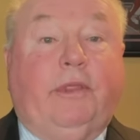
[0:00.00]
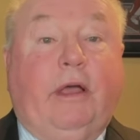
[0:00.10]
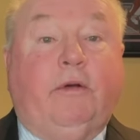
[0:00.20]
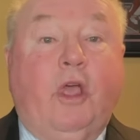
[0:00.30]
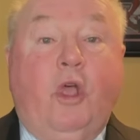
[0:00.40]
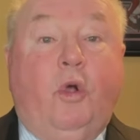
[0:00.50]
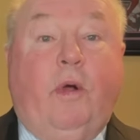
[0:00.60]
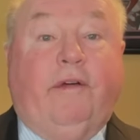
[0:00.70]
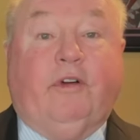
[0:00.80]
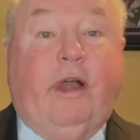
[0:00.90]
without
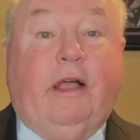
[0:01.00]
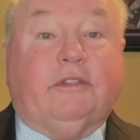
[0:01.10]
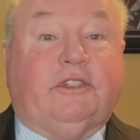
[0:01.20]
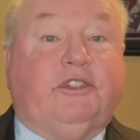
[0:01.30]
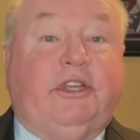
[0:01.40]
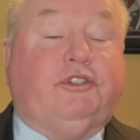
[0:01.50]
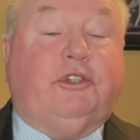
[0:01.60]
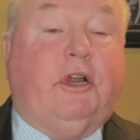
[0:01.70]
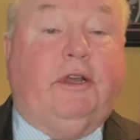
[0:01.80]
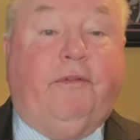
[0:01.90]
whoever else is
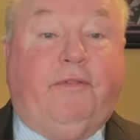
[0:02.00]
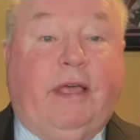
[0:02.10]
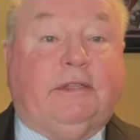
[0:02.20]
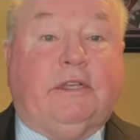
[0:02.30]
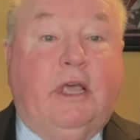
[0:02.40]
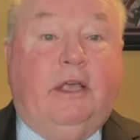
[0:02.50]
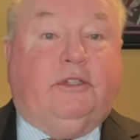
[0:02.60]
injured on defense.